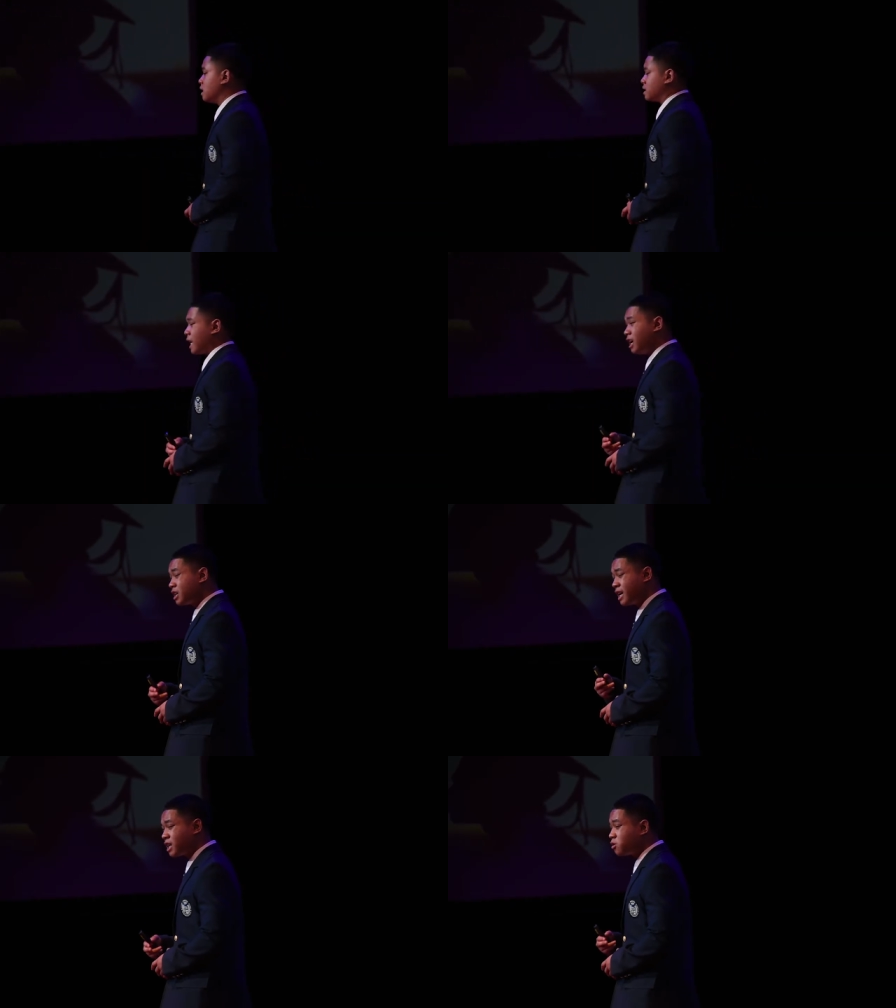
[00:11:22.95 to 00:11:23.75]
Staying
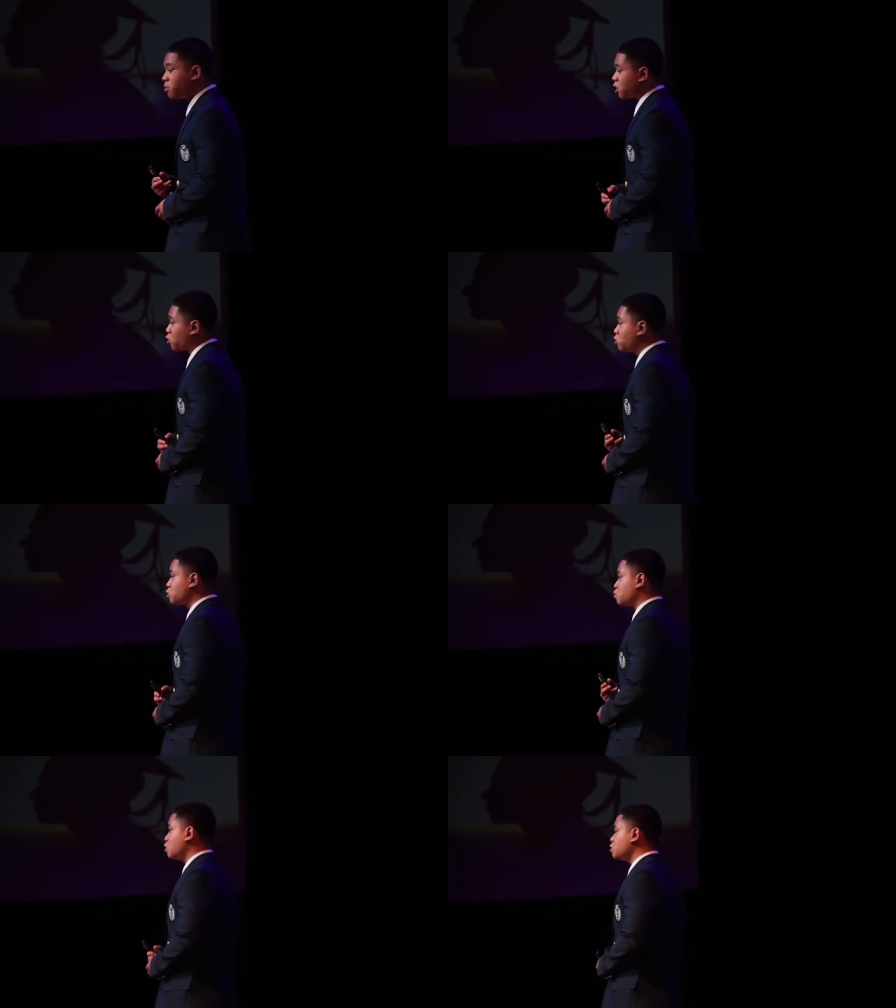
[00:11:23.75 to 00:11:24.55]
connected with my
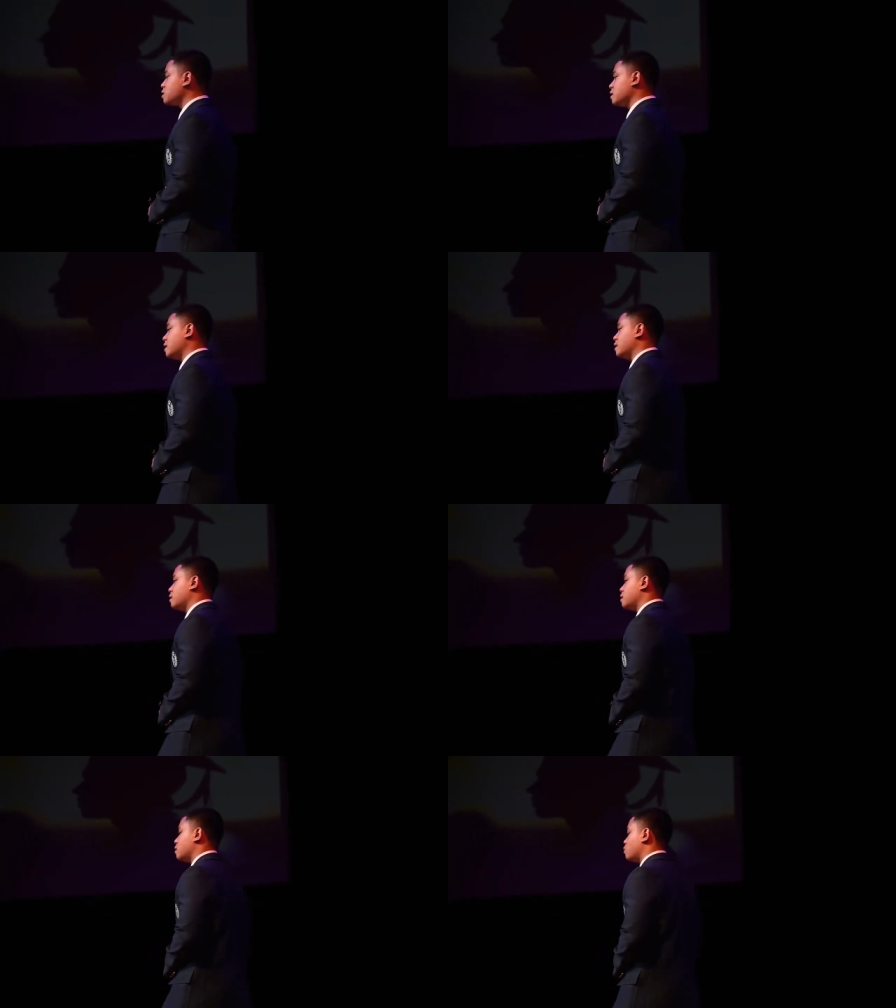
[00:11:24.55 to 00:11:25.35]
cultural roots,
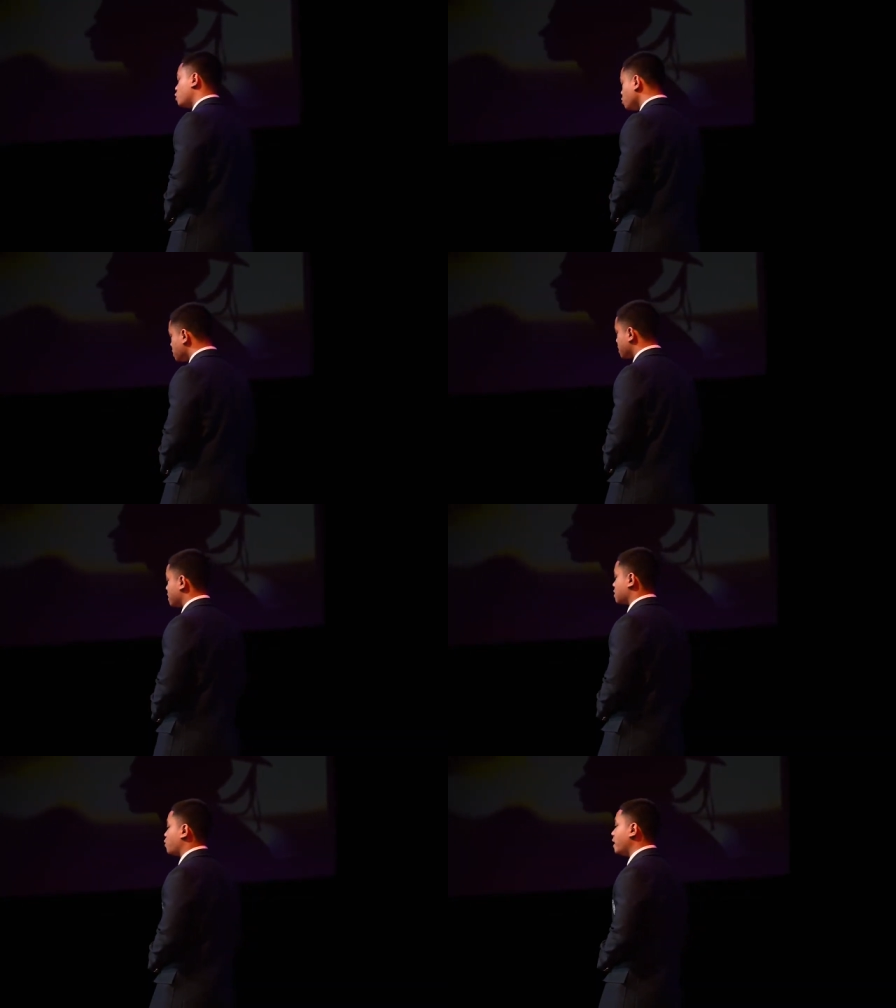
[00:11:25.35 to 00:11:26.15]
roots
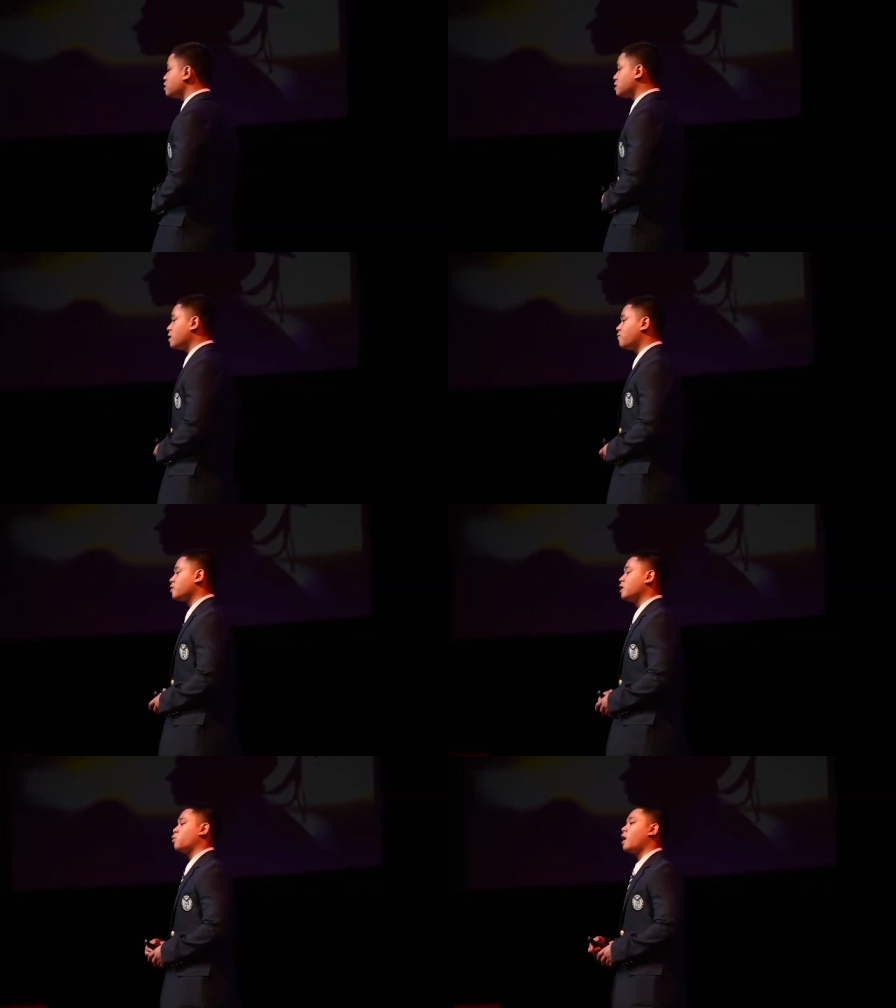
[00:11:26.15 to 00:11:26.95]
is a way to never
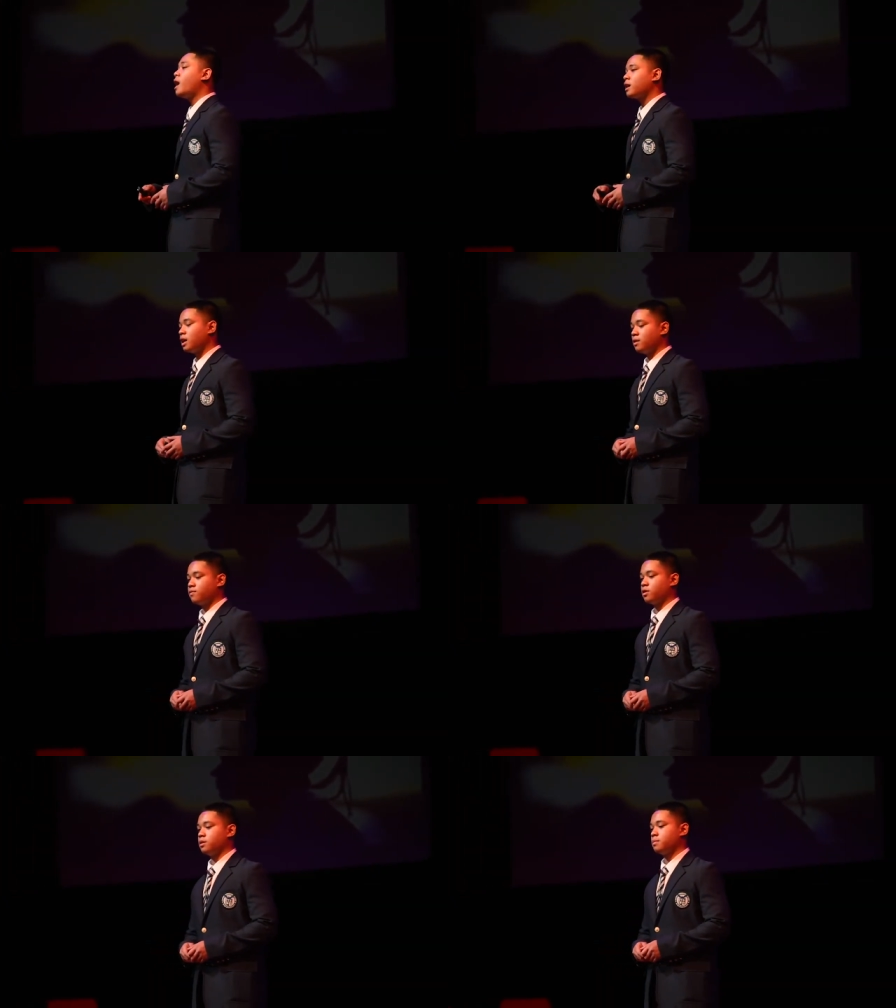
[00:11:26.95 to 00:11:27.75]
forget where I came
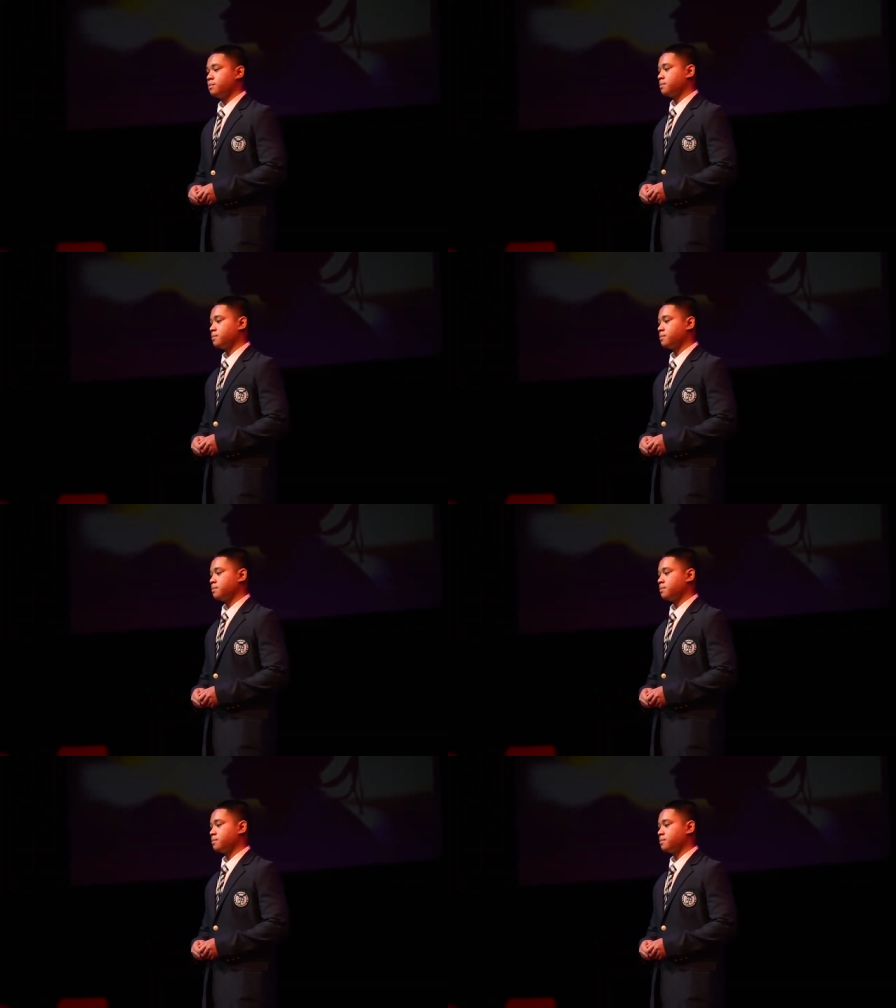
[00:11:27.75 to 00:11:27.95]
from.